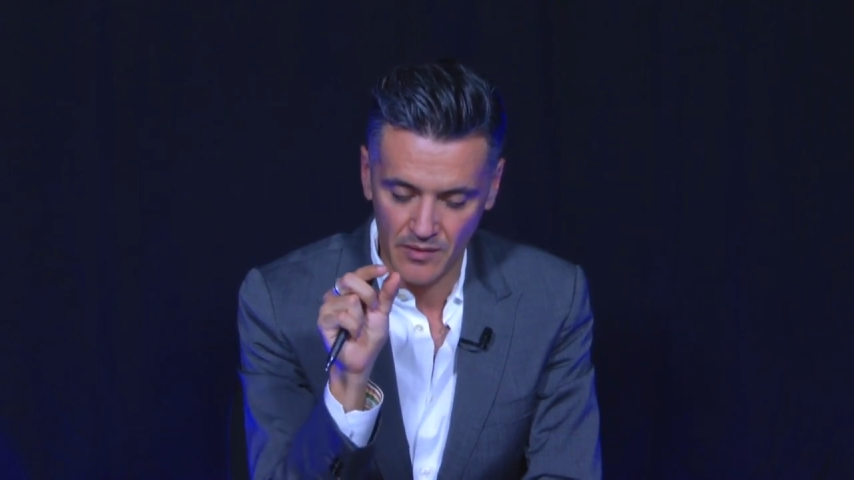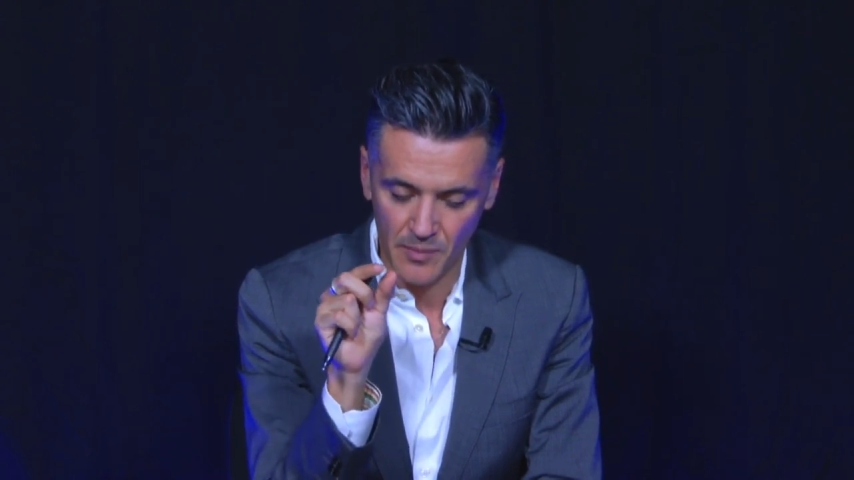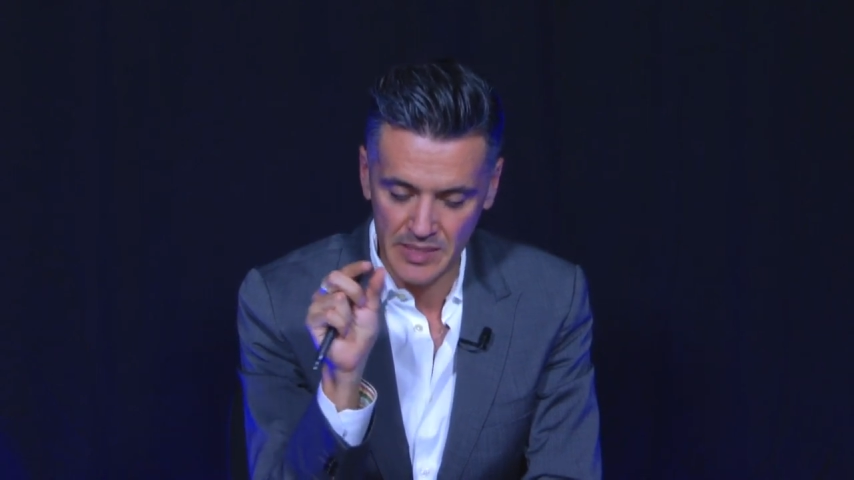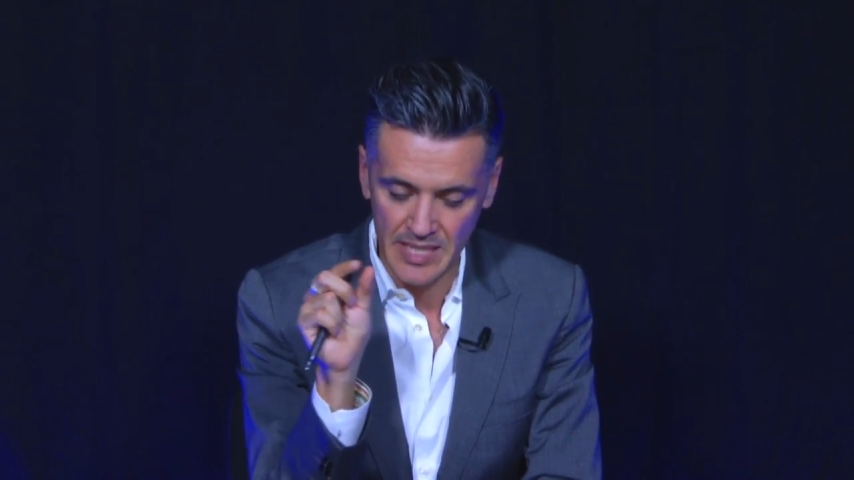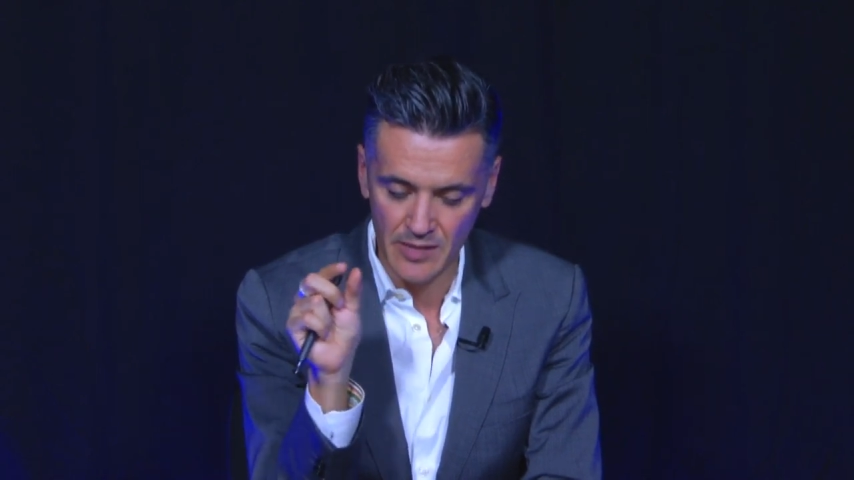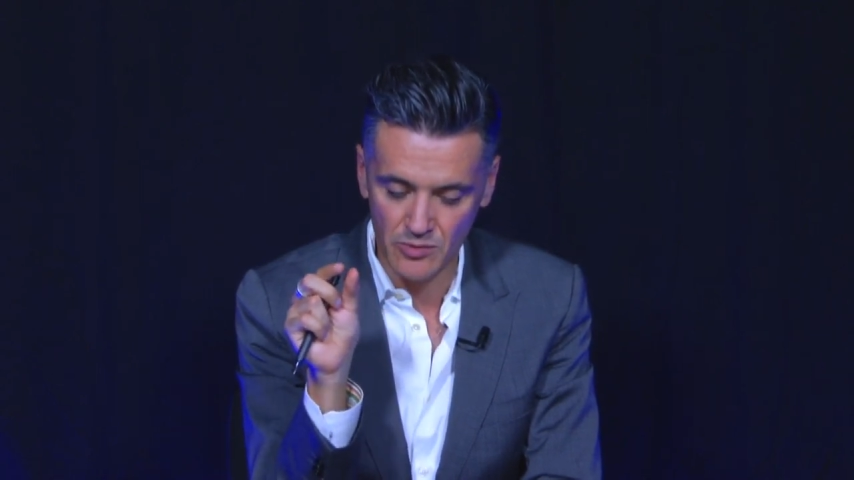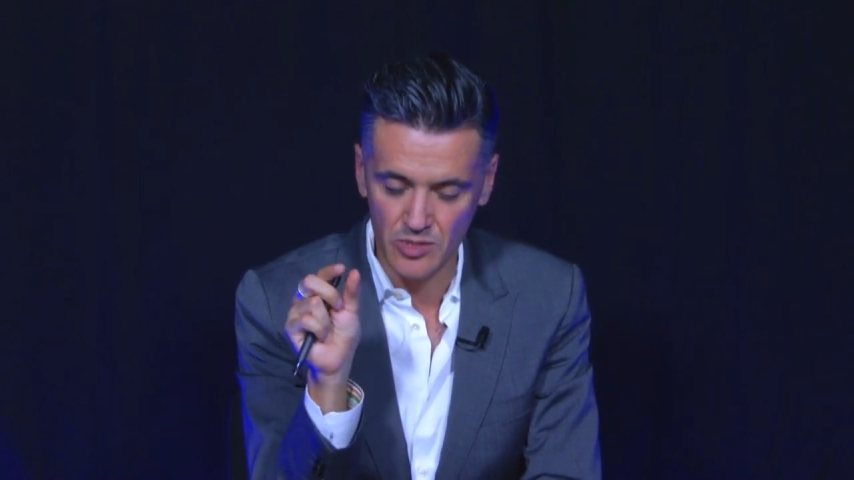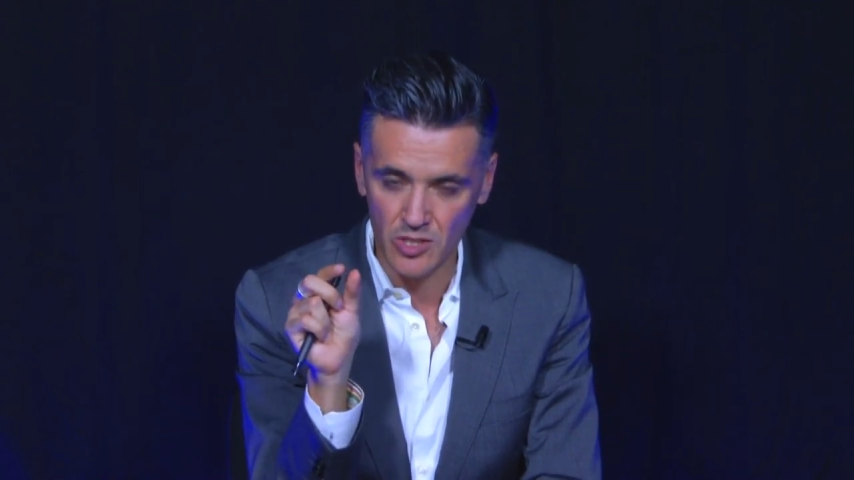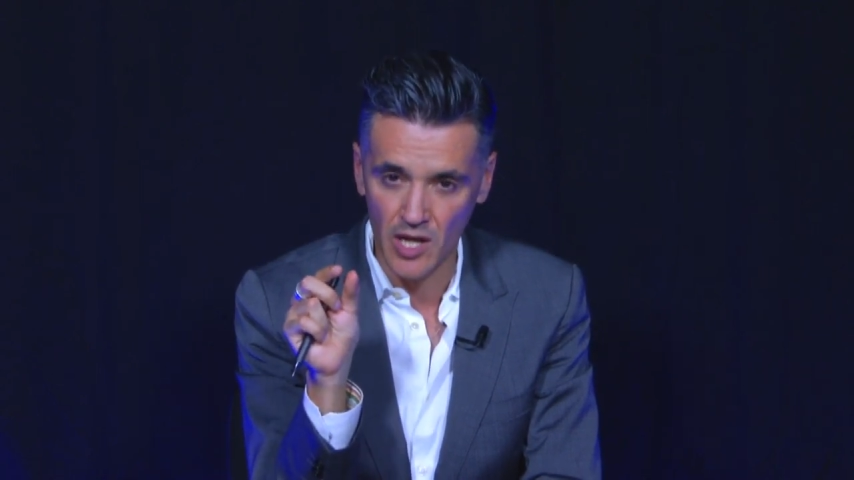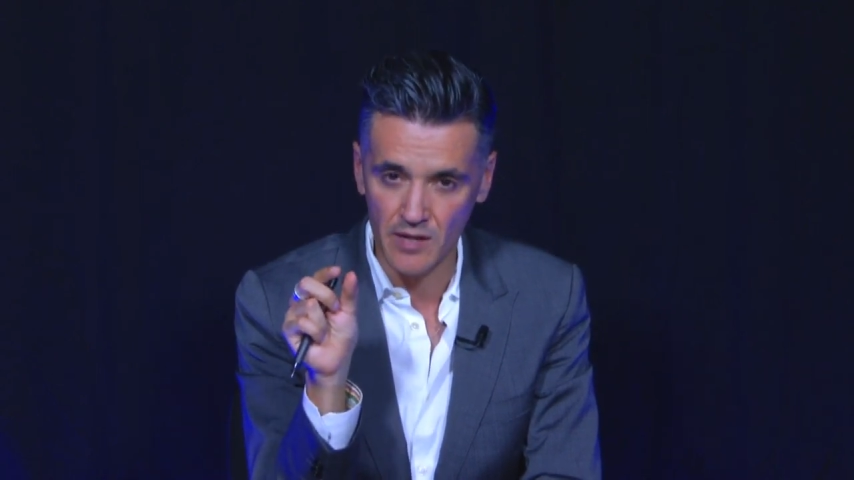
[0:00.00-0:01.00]
the
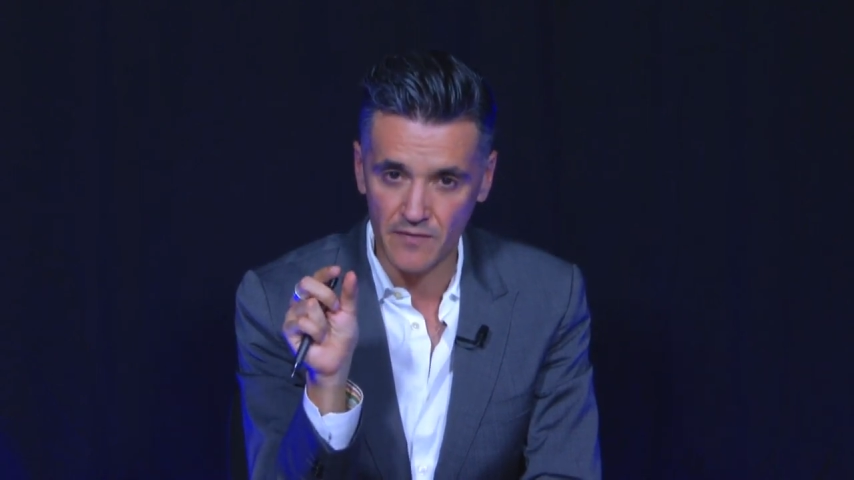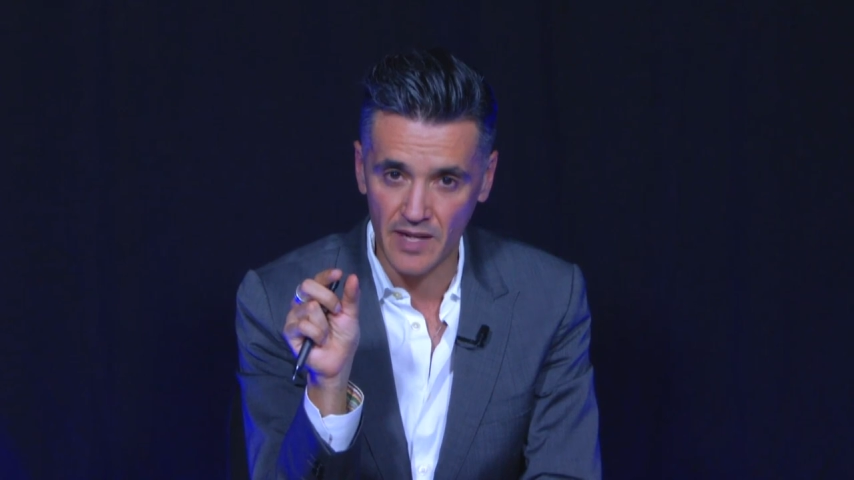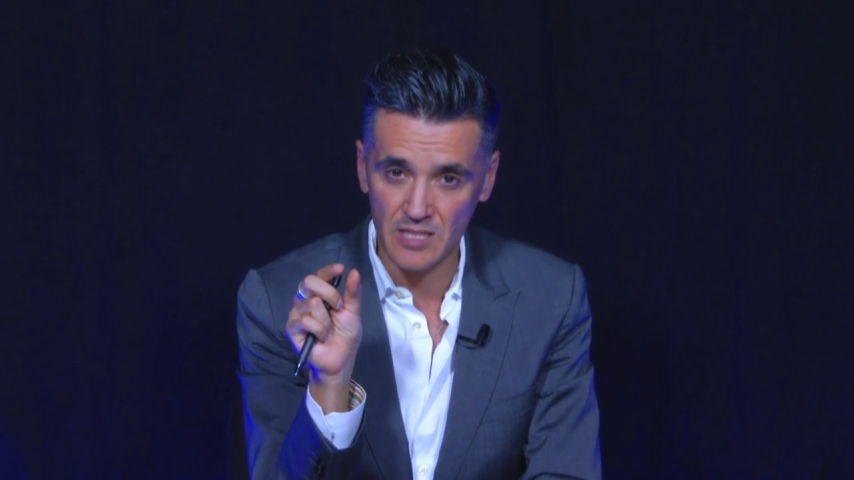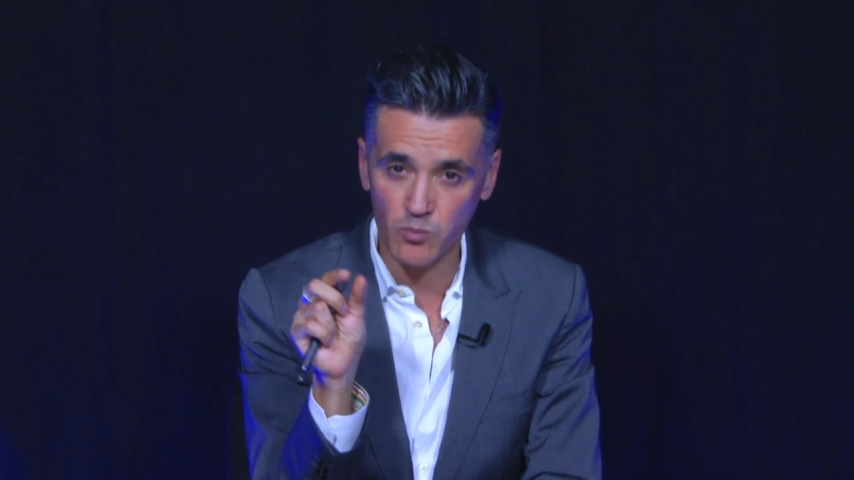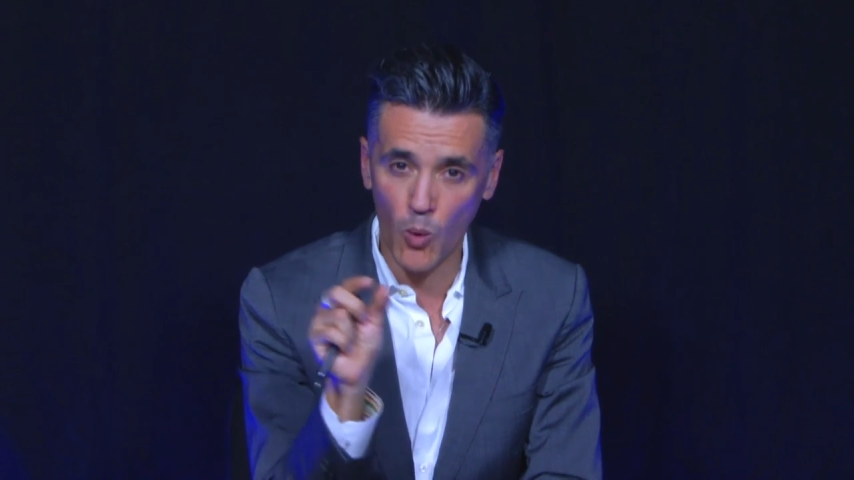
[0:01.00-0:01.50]
potential side effects.